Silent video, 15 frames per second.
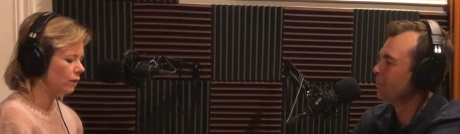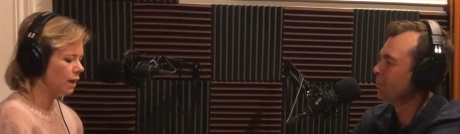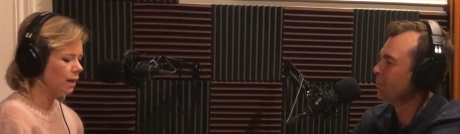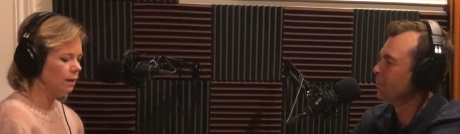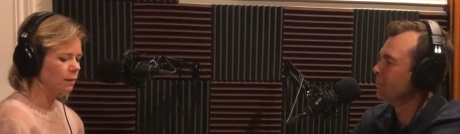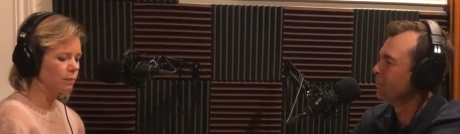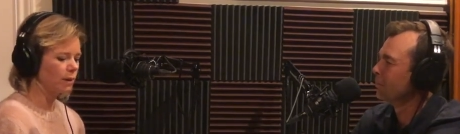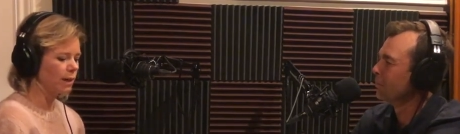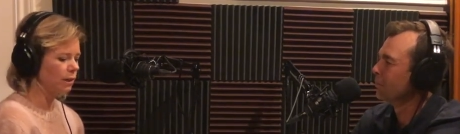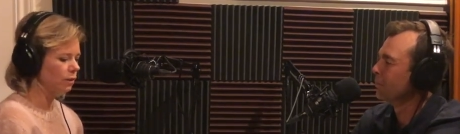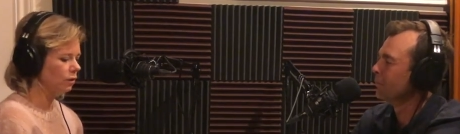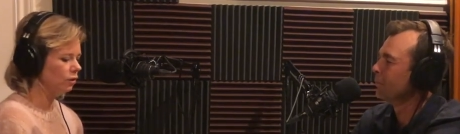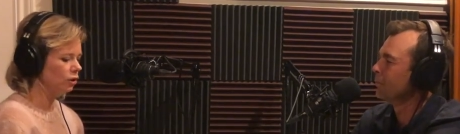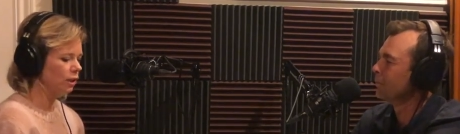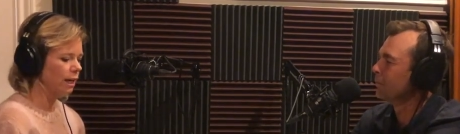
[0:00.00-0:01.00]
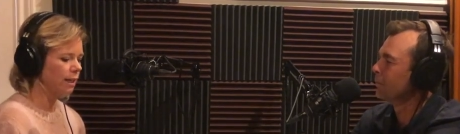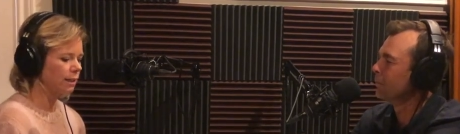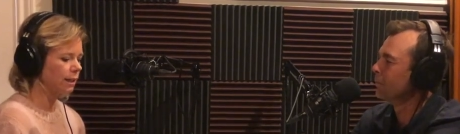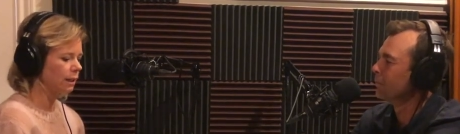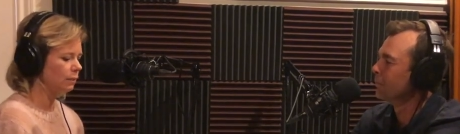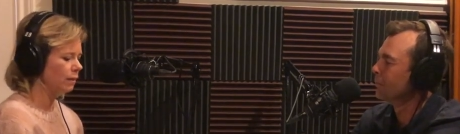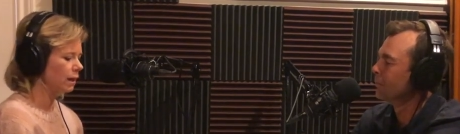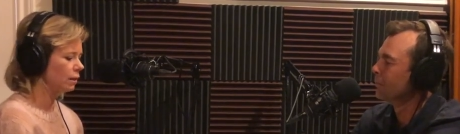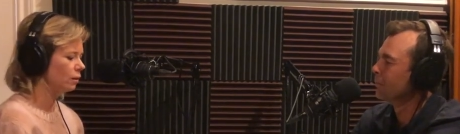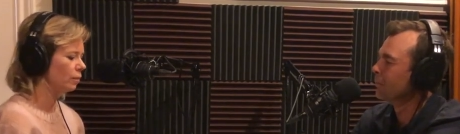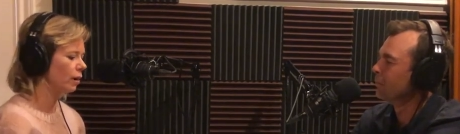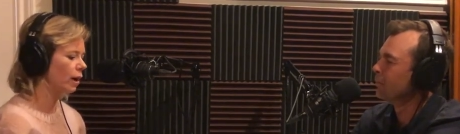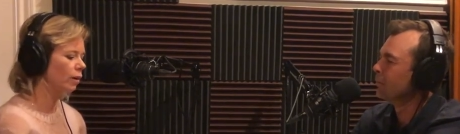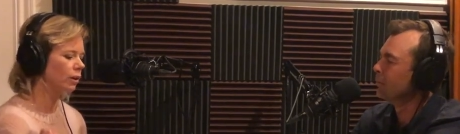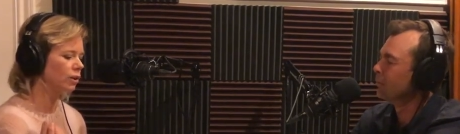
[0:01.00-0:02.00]
Speaker 1: of things based on genetics, based on
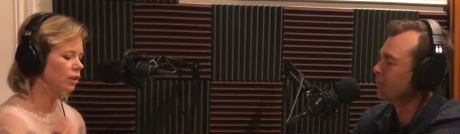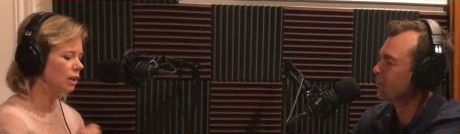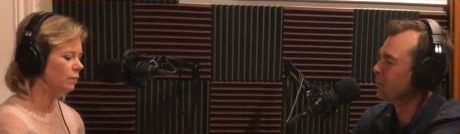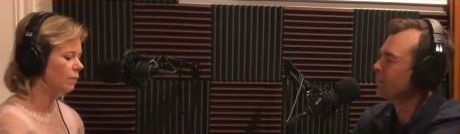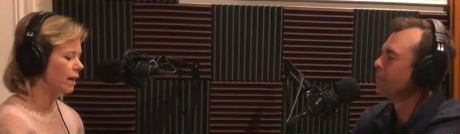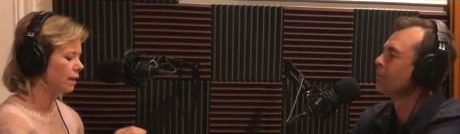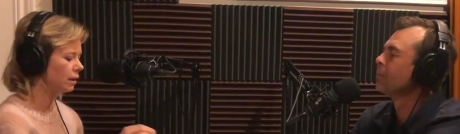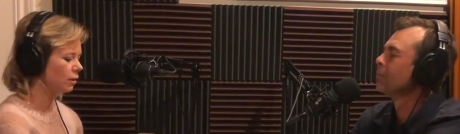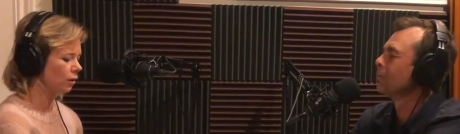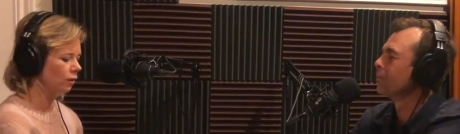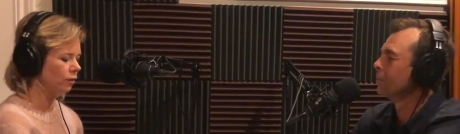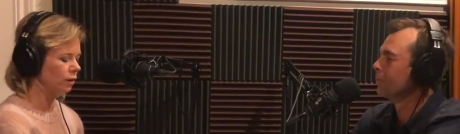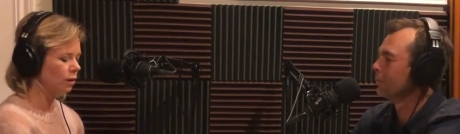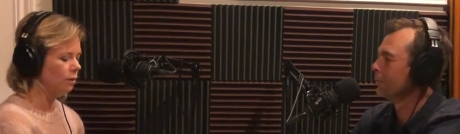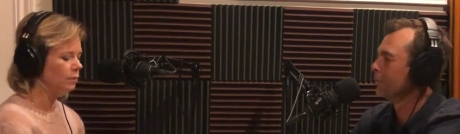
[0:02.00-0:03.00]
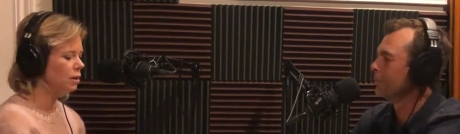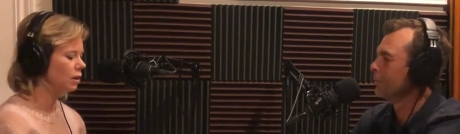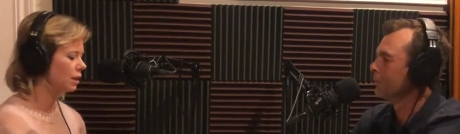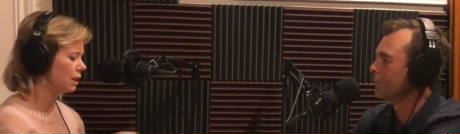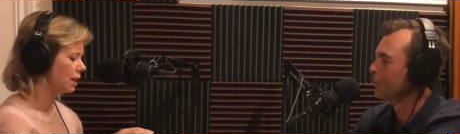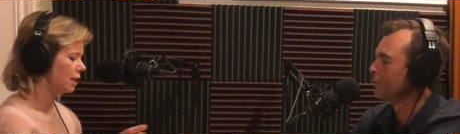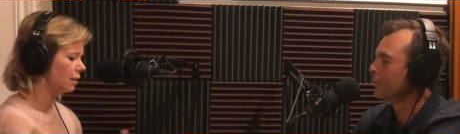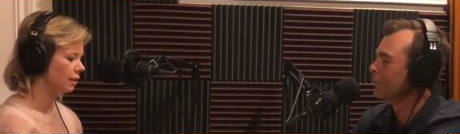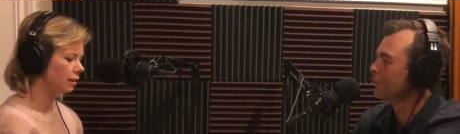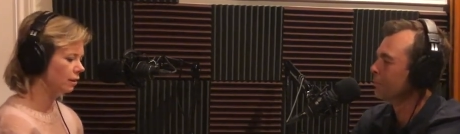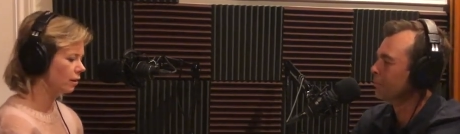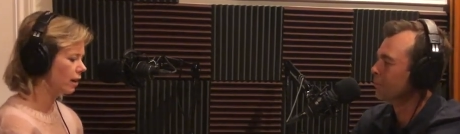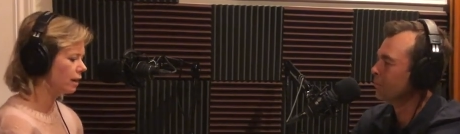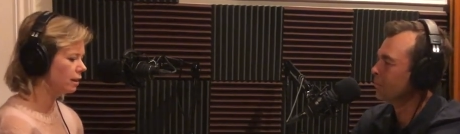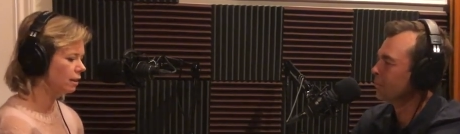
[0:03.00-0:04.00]
biology, based on the community and the
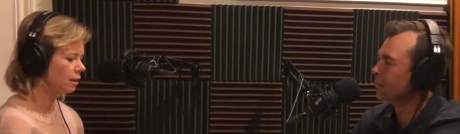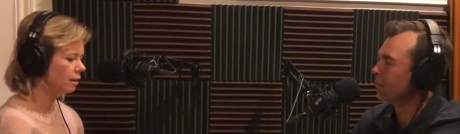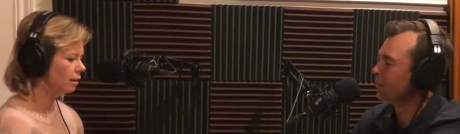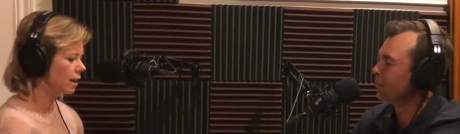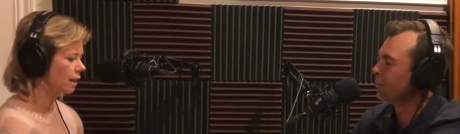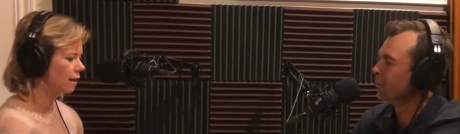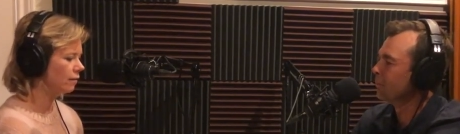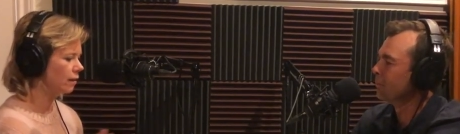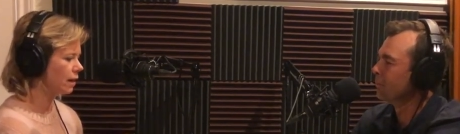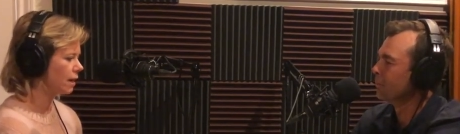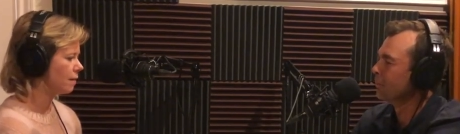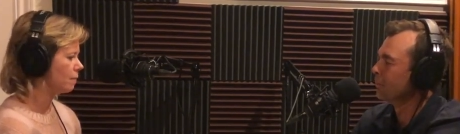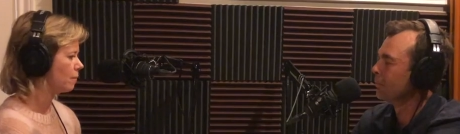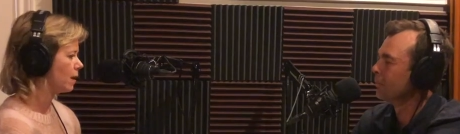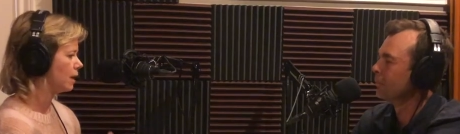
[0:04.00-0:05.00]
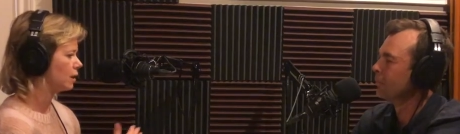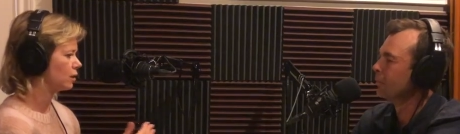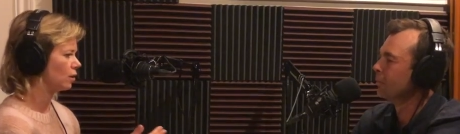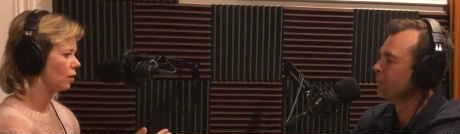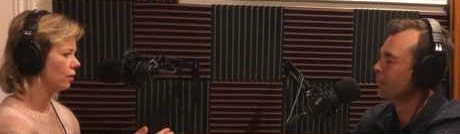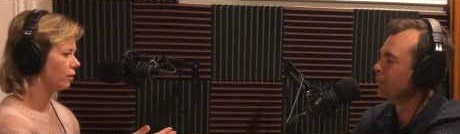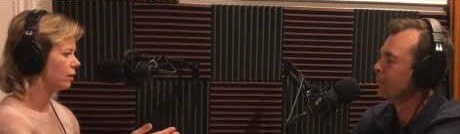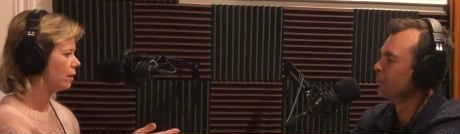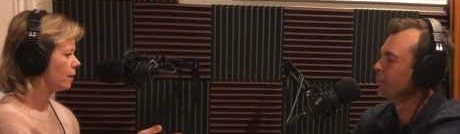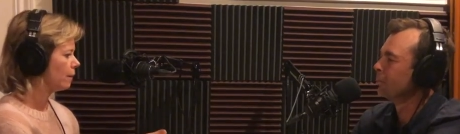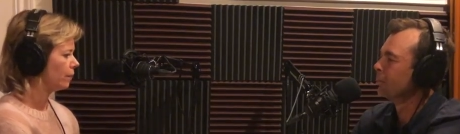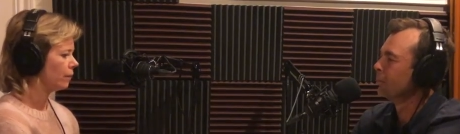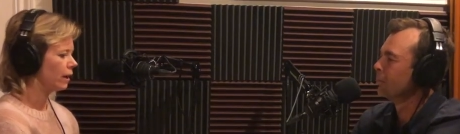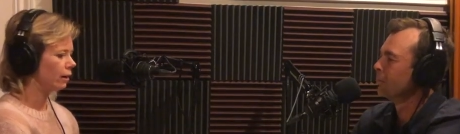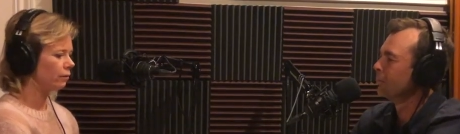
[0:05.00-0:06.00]
society that they're living in, based on
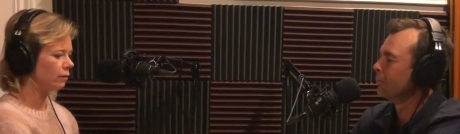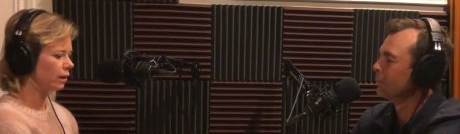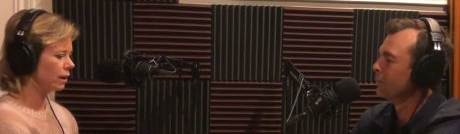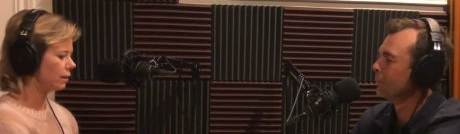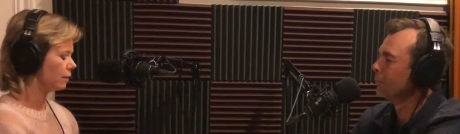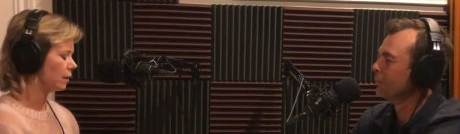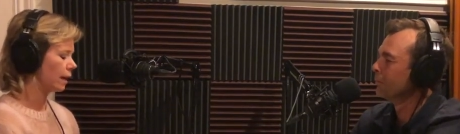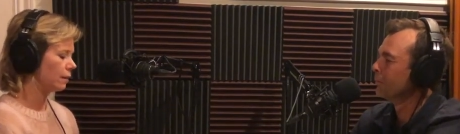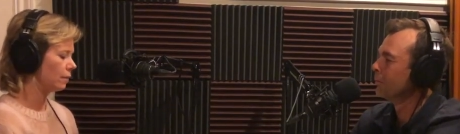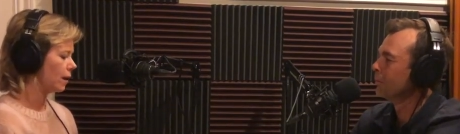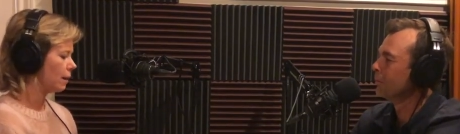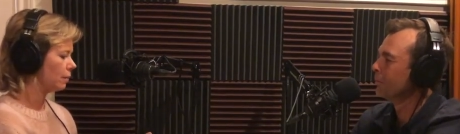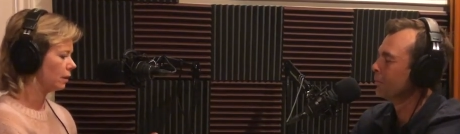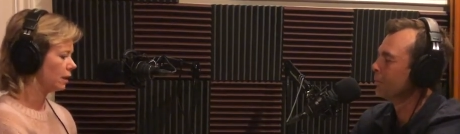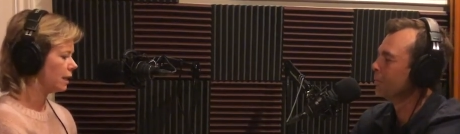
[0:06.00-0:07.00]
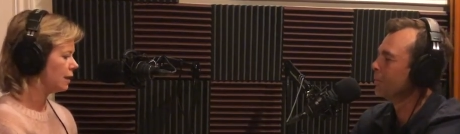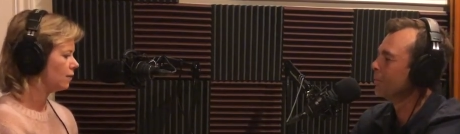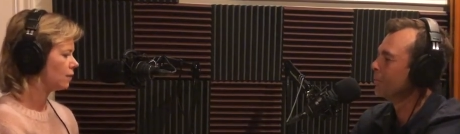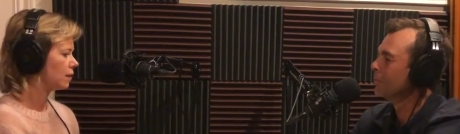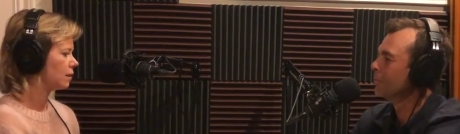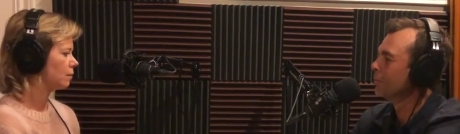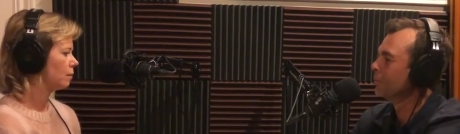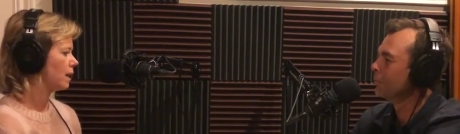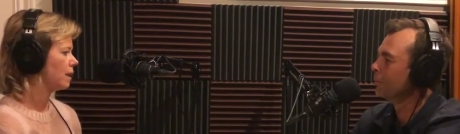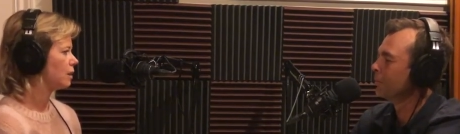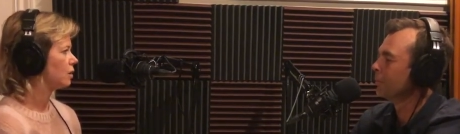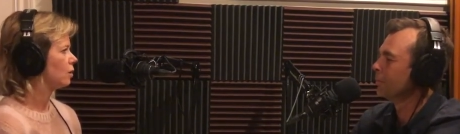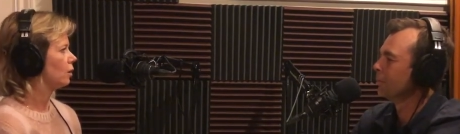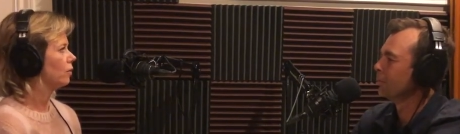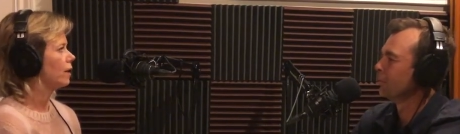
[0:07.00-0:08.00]
their like their beliefs,
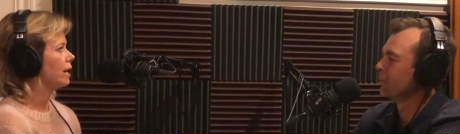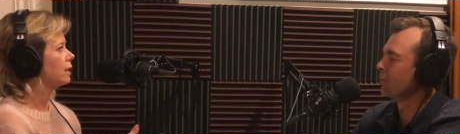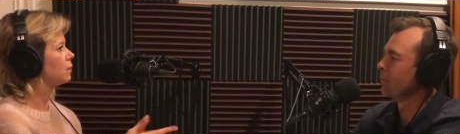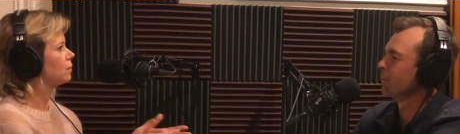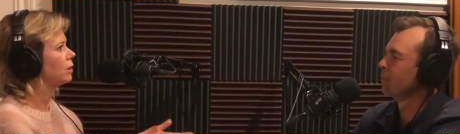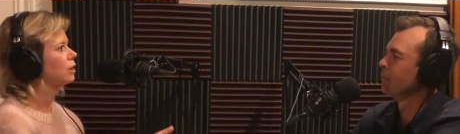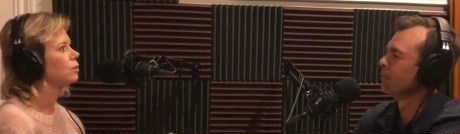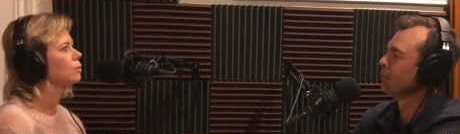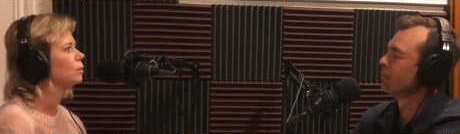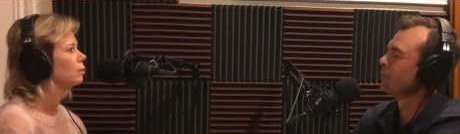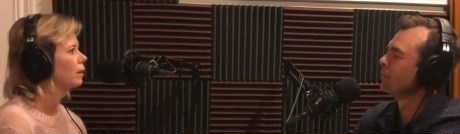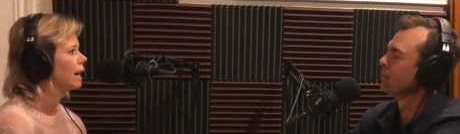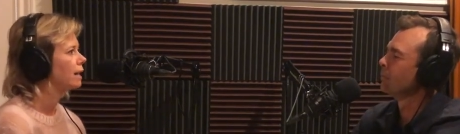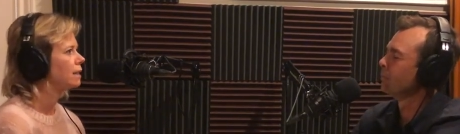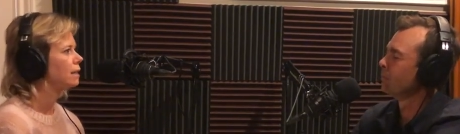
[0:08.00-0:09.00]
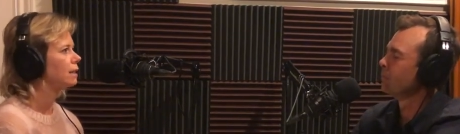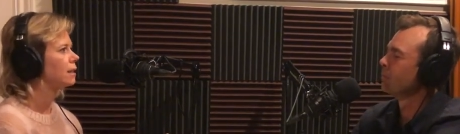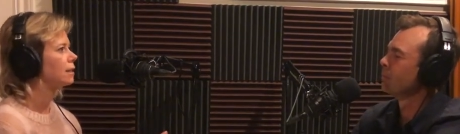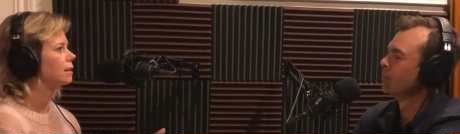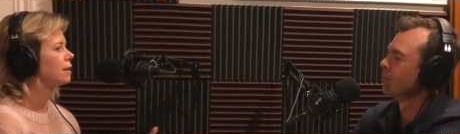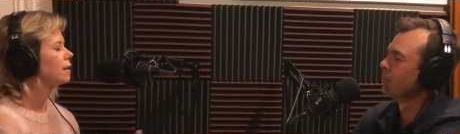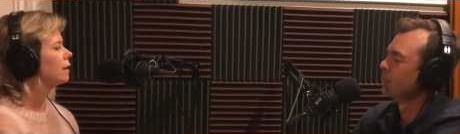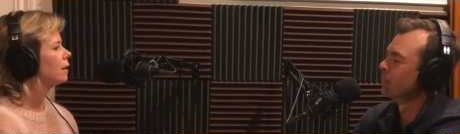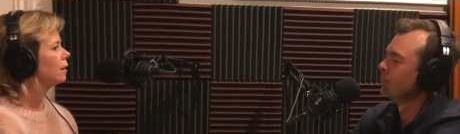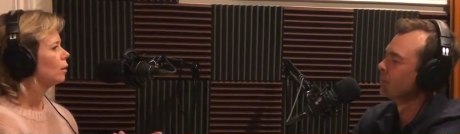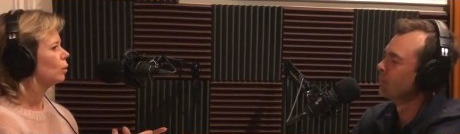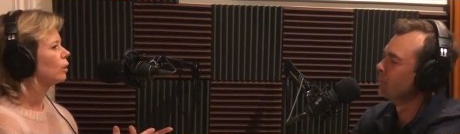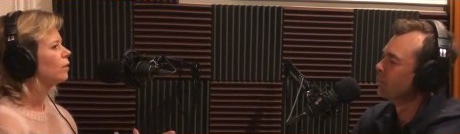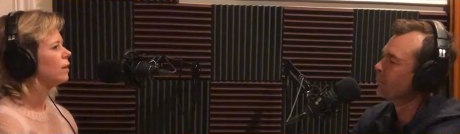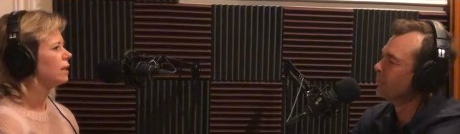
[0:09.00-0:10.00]
based on their spiritual practice.
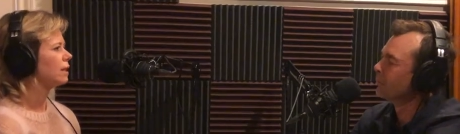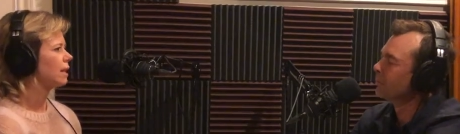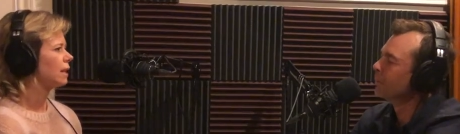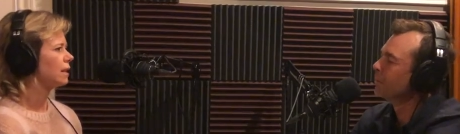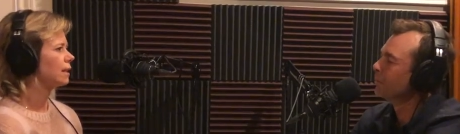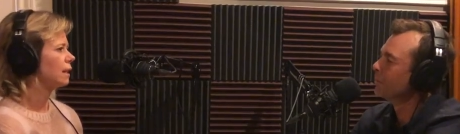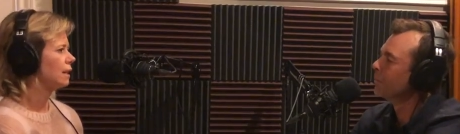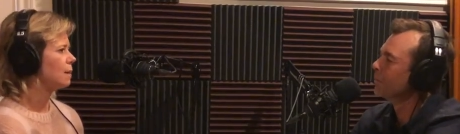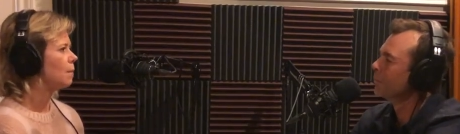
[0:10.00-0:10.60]
All of these things can